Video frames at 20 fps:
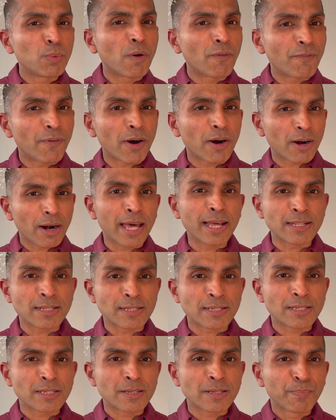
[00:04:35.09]
of our
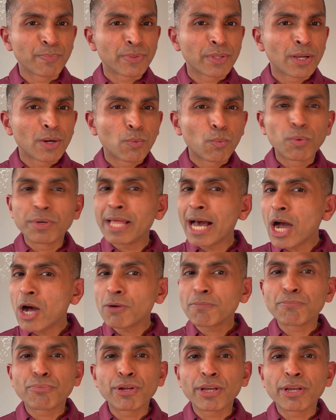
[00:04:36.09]
lens
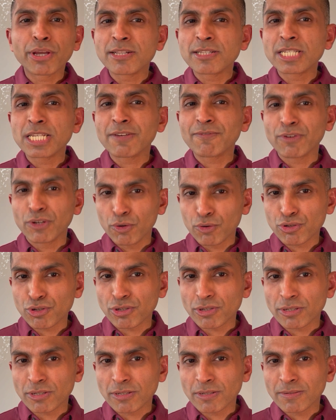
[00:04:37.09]
without preconceived
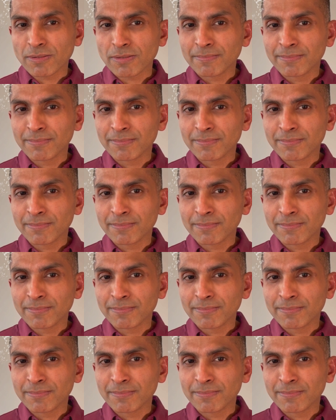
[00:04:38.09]
notions.